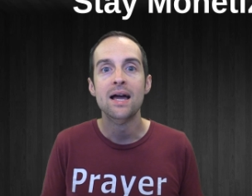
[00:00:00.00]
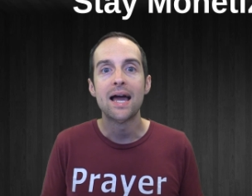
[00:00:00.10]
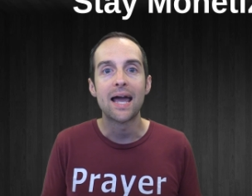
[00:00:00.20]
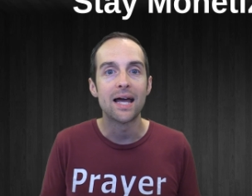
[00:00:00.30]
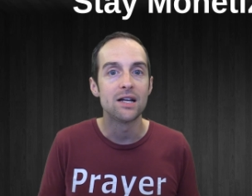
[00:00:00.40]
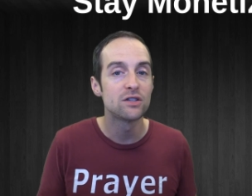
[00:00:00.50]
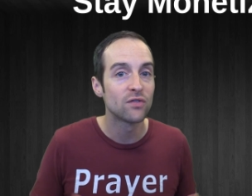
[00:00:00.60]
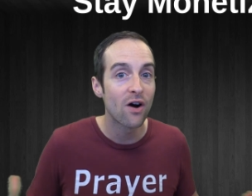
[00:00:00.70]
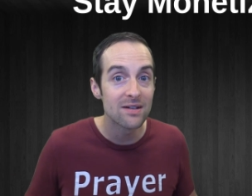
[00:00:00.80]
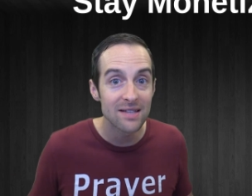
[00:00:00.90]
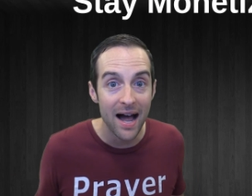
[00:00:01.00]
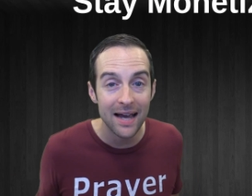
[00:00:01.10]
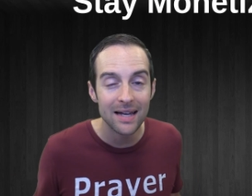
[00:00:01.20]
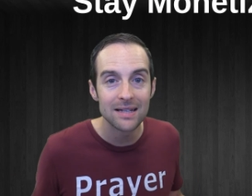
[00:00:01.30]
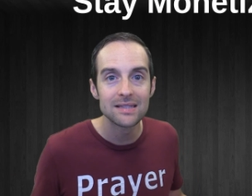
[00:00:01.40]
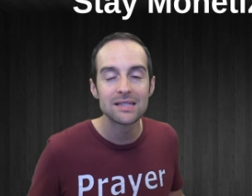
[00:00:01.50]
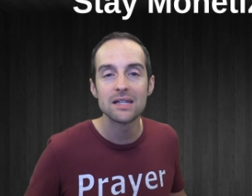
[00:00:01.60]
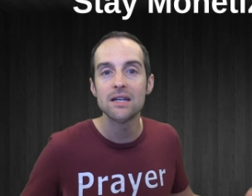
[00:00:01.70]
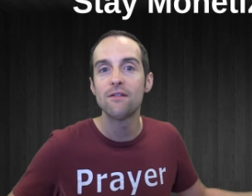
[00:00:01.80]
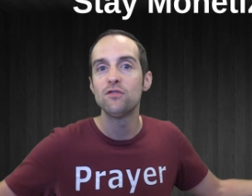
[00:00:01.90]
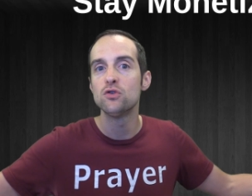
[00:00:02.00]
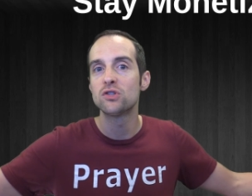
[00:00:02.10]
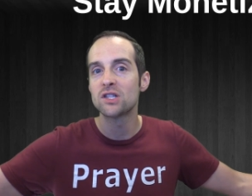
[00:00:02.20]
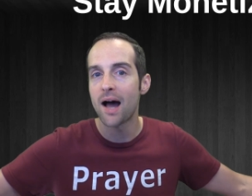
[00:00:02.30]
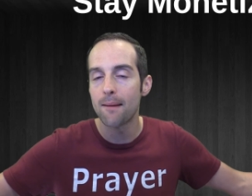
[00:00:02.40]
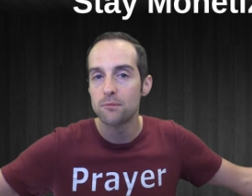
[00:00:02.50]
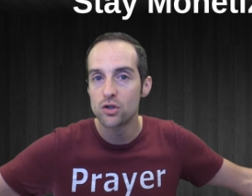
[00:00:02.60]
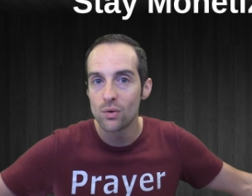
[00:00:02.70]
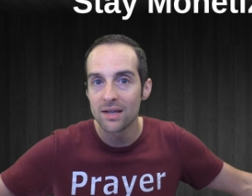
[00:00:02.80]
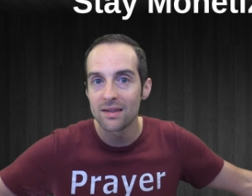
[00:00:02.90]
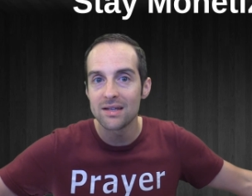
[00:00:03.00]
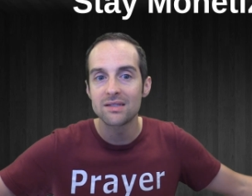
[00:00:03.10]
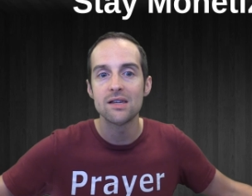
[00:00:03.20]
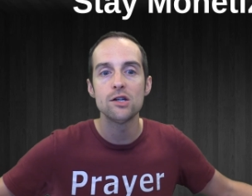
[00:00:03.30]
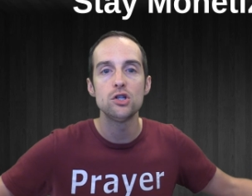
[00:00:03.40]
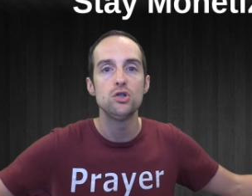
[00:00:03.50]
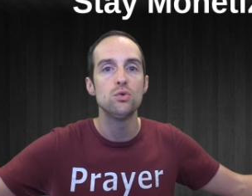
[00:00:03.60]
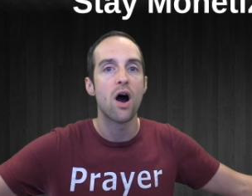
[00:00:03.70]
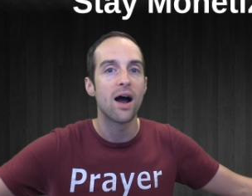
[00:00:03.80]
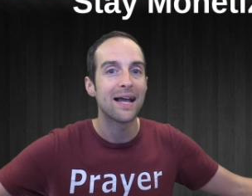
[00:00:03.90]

And as far as I can see, if you stop doing these things, you